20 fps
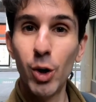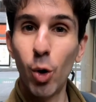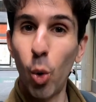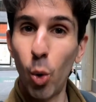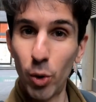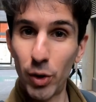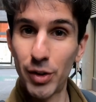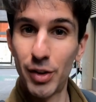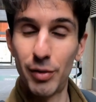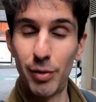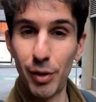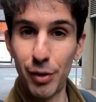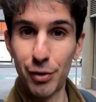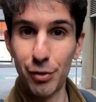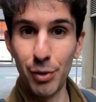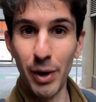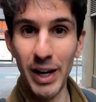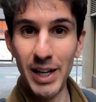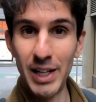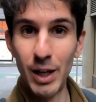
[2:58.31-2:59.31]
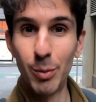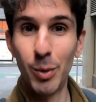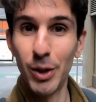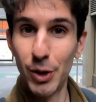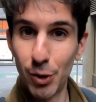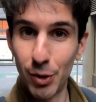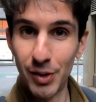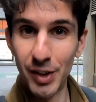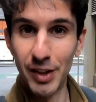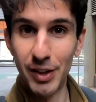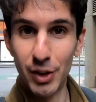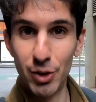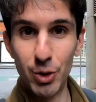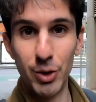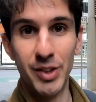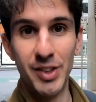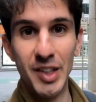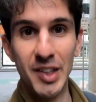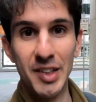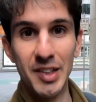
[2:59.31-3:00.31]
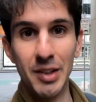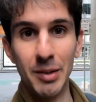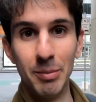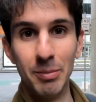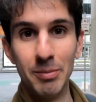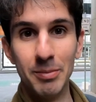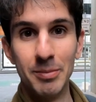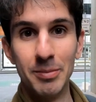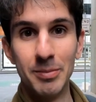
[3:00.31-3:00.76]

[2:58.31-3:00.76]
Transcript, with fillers: quarters of Australia were using the new system.